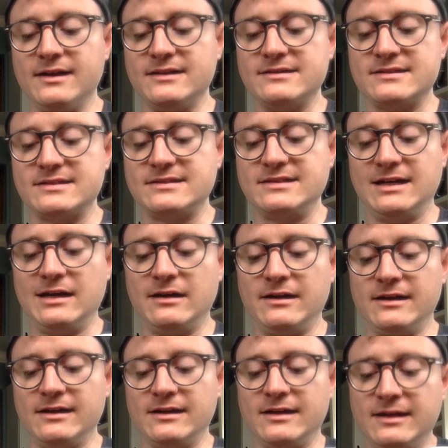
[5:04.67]

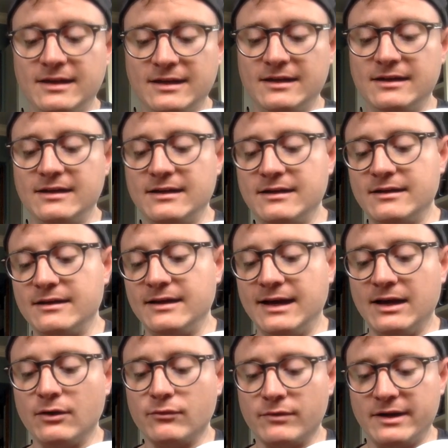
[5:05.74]
staring in
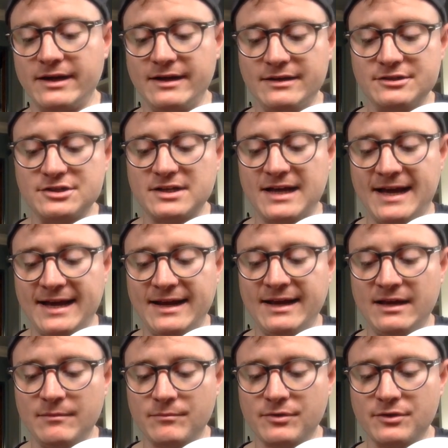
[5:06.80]
outrage at
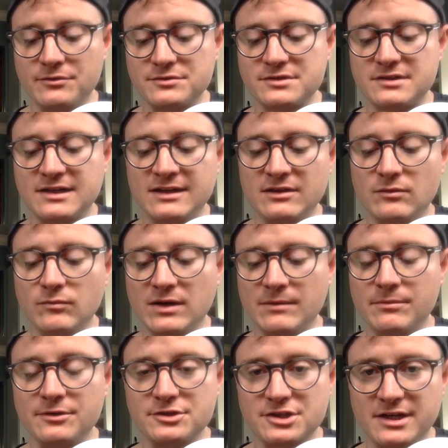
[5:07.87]
Ambrose and the
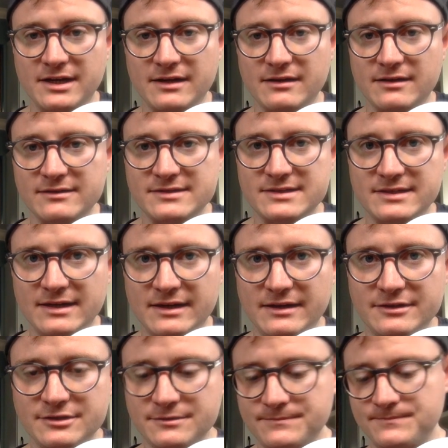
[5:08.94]
Weber chick on
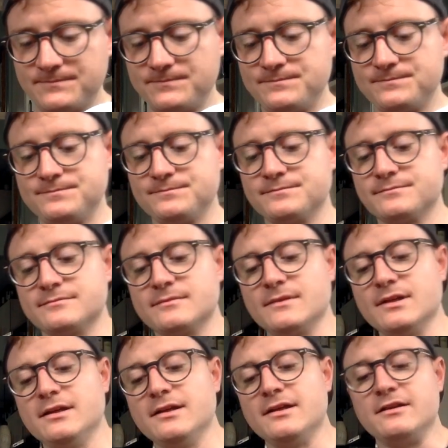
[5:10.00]
stage.
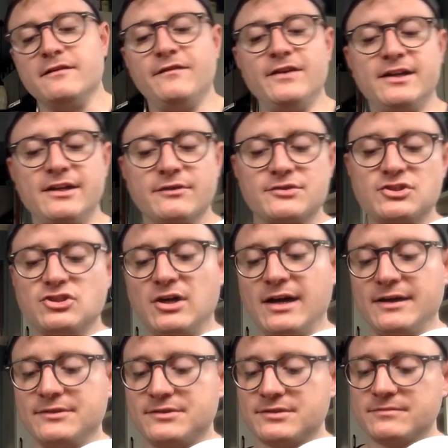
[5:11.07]
The video
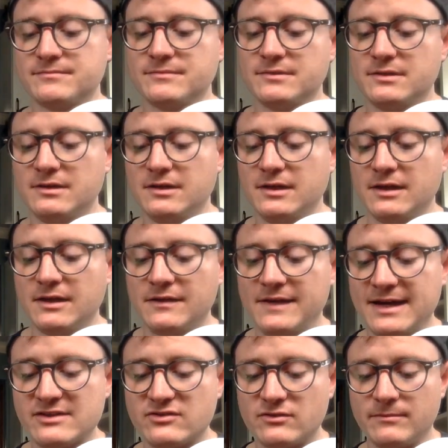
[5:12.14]
starts.
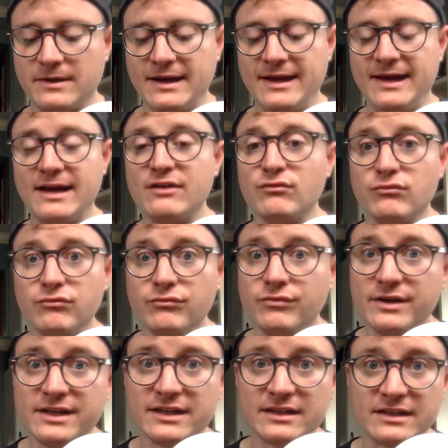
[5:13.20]
That's when my head
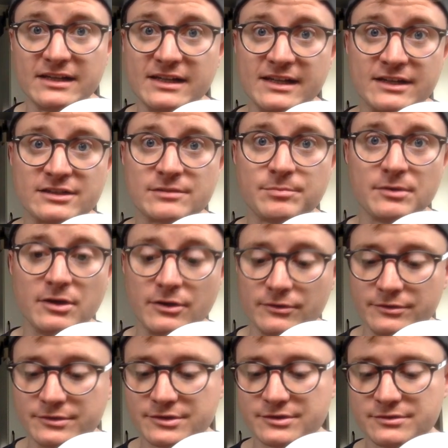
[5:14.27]
really
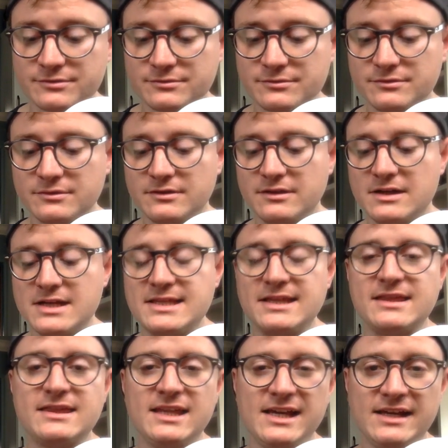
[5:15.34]
explodes. The
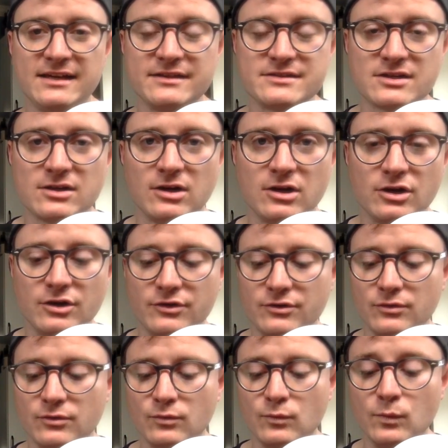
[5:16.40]
thing is called
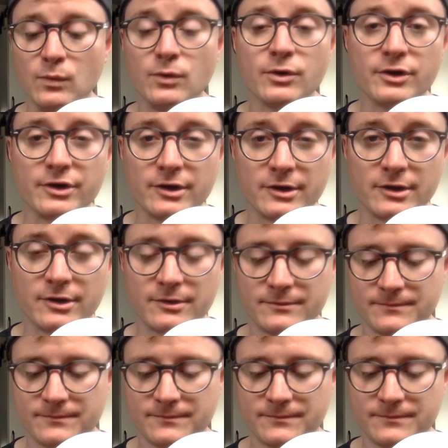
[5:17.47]
Warrior,